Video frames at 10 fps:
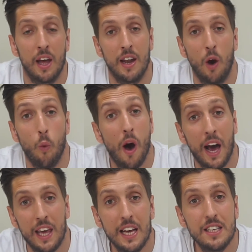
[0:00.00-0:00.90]
Now, what
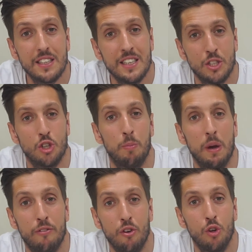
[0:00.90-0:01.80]
I eat is a
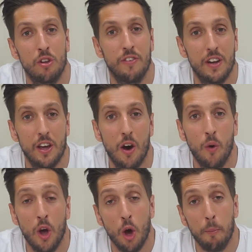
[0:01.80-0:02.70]
topic for another
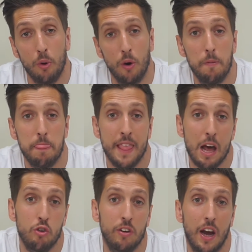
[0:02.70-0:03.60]
video, but
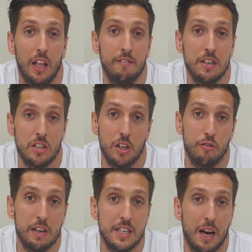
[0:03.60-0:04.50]
900 calories
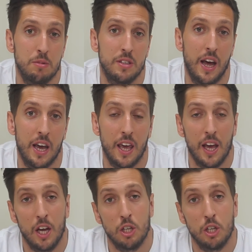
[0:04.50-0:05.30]
3 times a day,